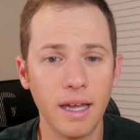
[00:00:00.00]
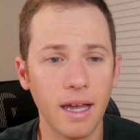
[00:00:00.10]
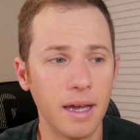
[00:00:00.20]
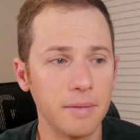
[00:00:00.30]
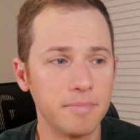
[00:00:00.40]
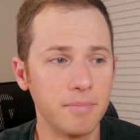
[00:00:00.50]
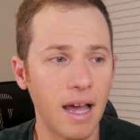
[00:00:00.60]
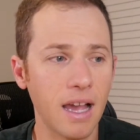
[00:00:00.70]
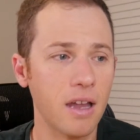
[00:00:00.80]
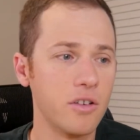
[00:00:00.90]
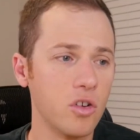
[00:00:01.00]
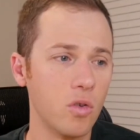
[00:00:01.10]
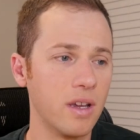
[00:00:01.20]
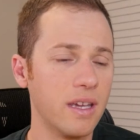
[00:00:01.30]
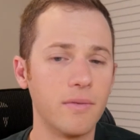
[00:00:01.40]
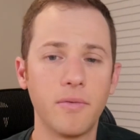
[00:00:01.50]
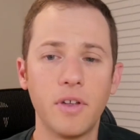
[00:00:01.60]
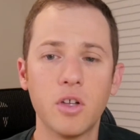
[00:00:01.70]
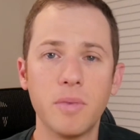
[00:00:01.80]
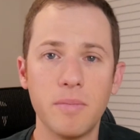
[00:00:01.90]
I got a degree in
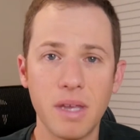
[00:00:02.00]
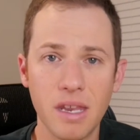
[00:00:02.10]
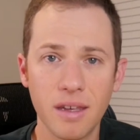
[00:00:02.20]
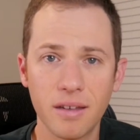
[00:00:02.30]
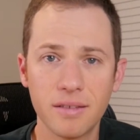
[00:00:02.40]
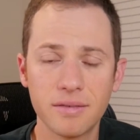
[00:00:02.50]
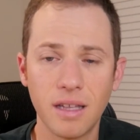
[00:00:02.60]
film and media,